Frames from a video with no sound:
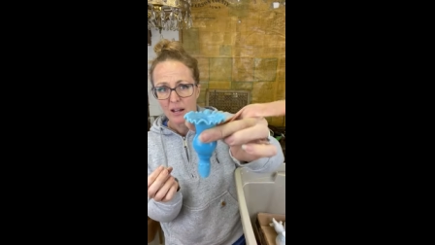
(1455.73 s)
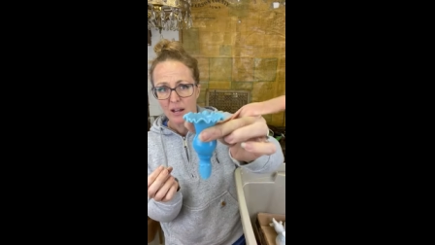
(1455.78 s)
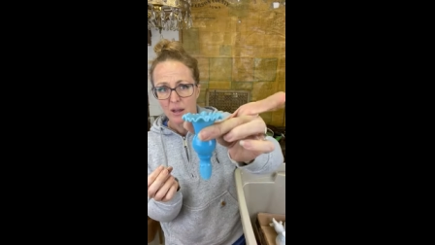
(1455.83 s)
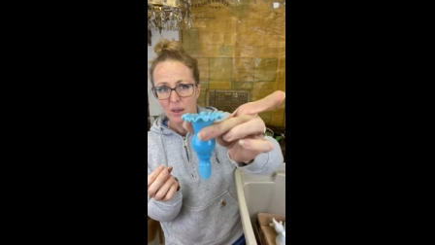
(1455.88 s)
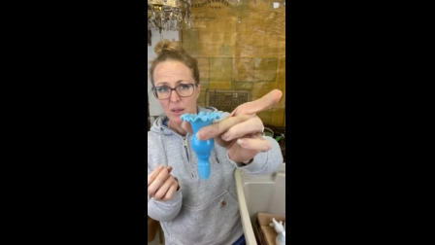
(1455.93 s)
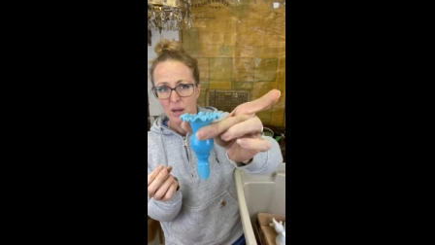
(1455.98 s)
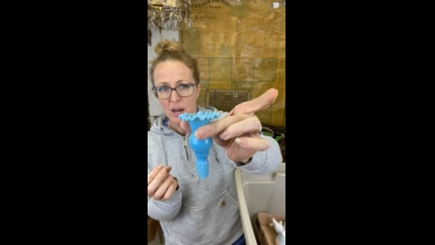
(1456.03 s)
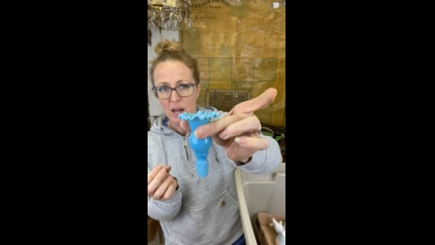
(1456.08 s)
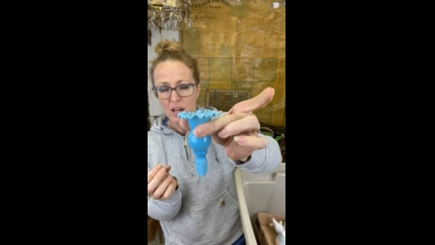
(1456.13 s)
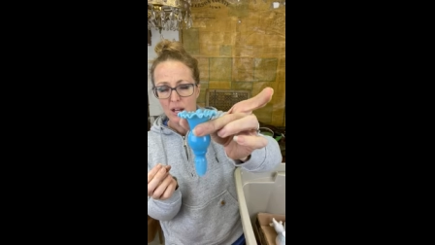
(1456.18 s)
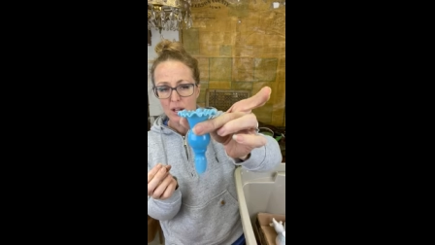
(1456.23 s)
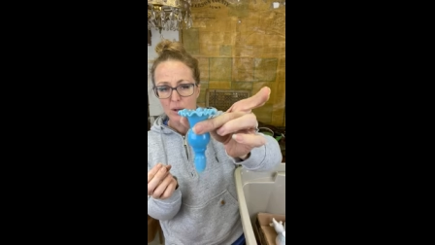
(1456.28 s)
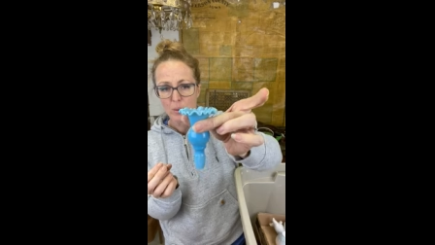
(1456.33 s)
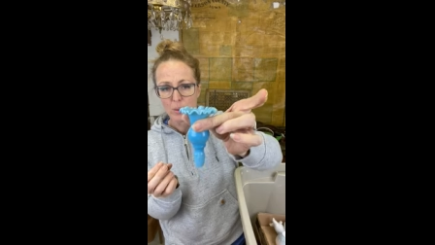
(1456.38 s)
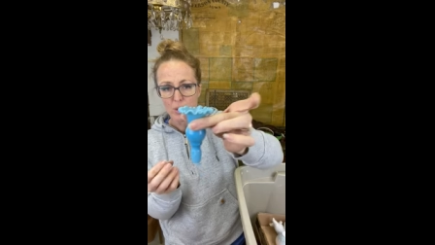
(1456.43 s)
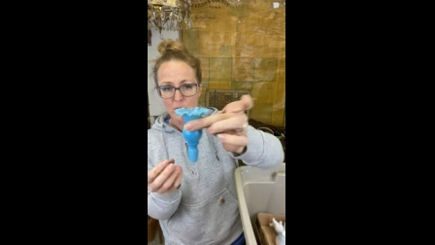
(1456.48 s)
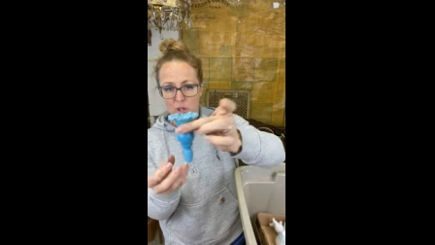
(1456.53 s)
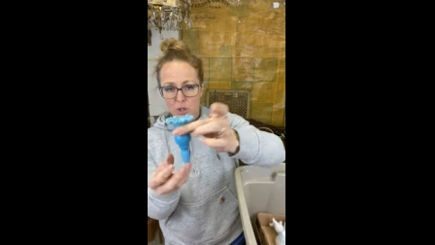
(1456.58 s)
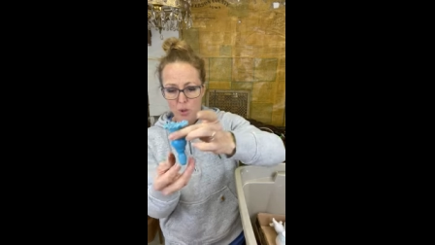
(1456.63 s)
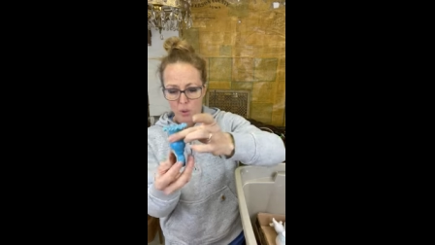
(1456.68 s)
I thought it
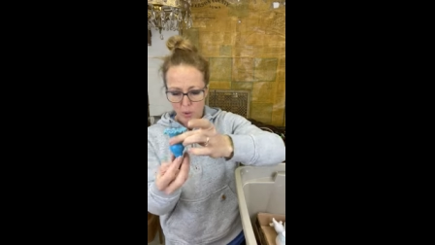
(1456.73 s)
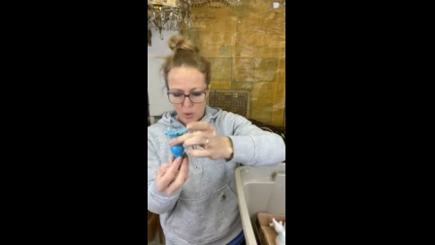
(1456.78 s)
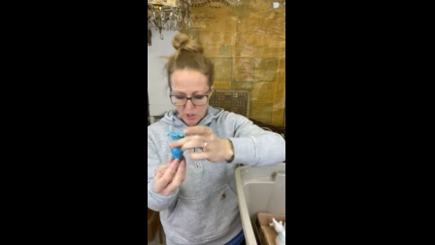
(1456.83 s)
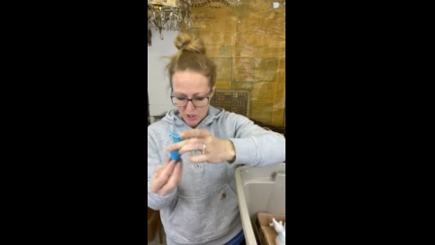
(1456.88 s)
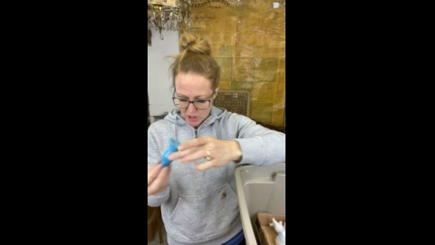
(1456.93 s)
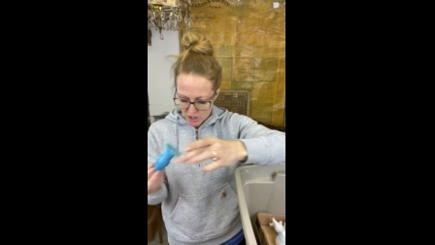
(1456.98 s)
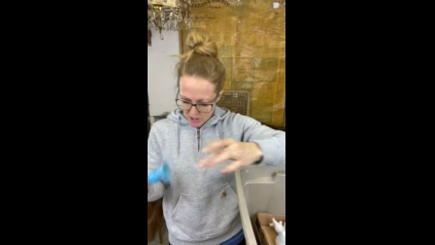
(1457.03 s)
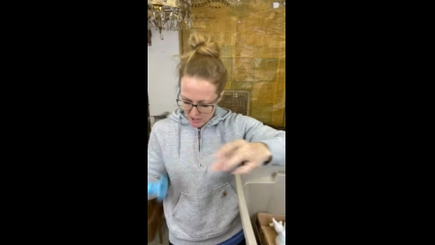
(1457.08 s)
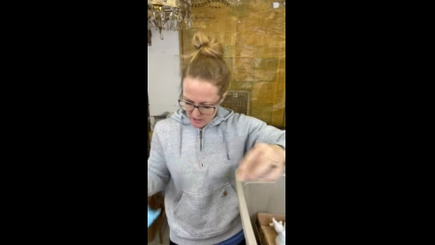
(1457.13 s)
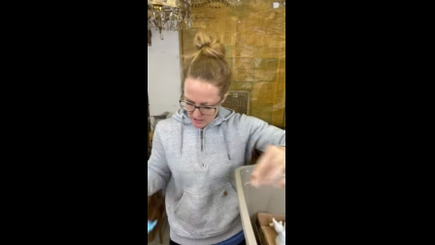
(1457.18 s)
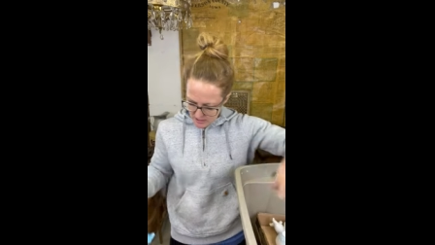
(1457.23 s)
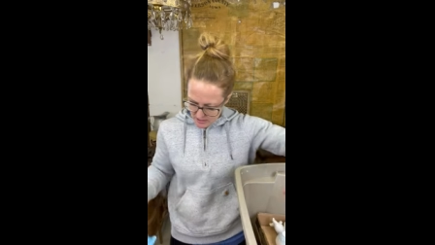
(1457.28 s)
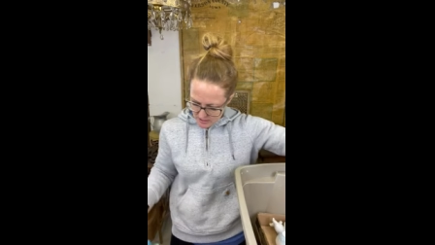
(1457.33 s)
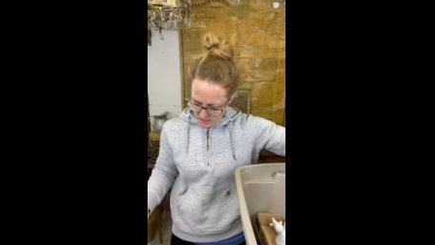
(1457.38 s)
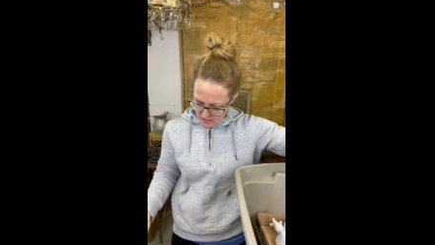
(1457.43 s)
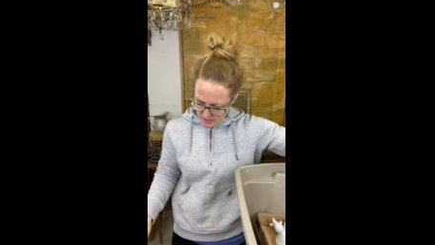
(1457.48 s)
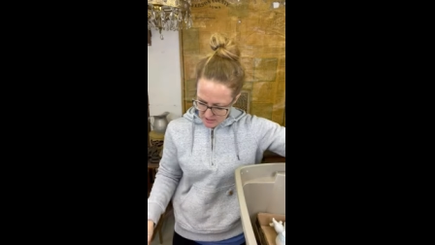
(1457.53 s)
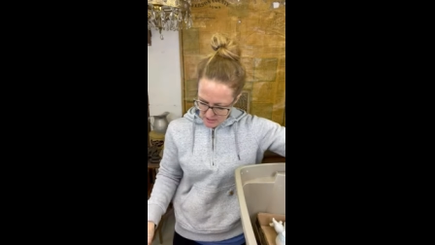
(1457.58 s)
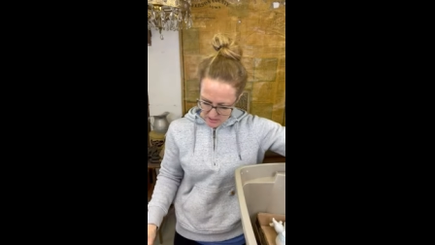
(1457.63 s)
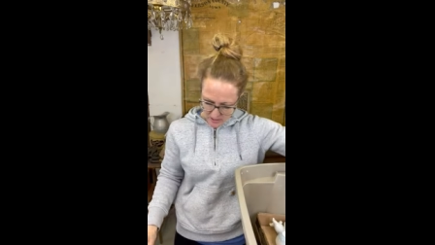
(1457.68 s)
was gorgeous.